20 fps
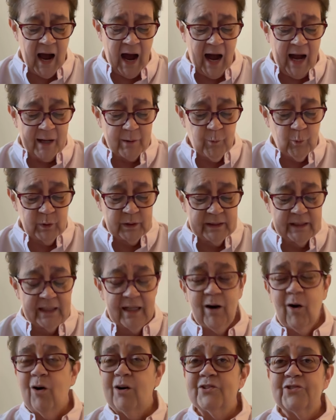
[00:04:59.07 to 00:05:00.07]
I would
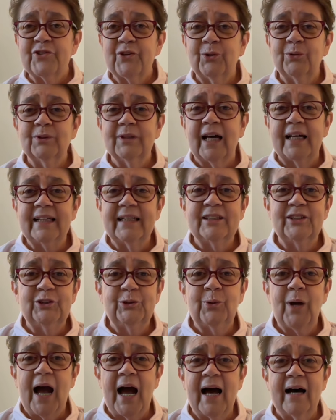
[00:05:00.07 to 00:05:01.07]
also like
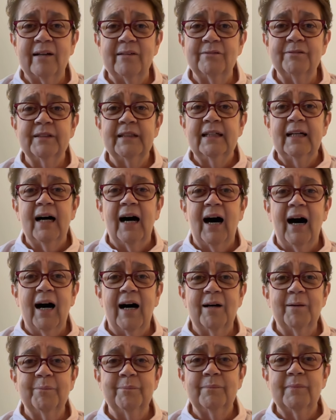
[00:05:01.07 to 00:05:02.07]
to have
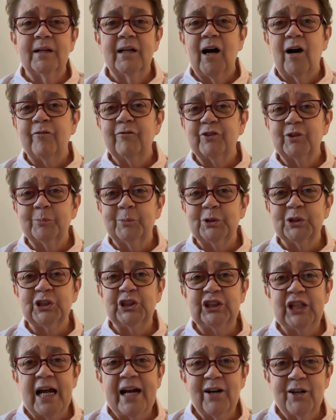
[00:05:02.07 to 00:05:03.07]
comfortable
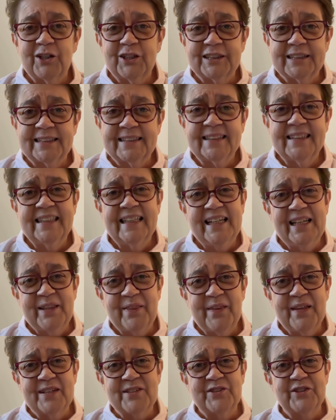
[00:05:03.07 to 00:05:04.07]
chairs
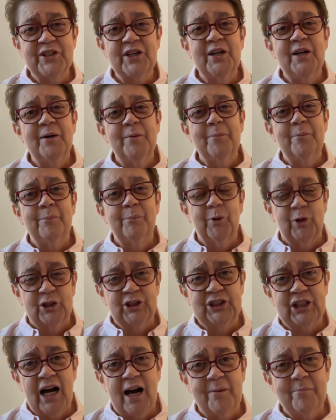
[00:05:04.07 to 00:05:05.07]
in this
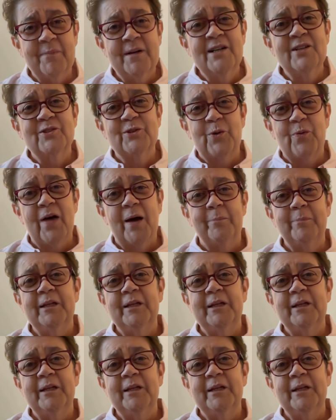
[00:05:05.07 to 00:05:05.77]
bookshop so that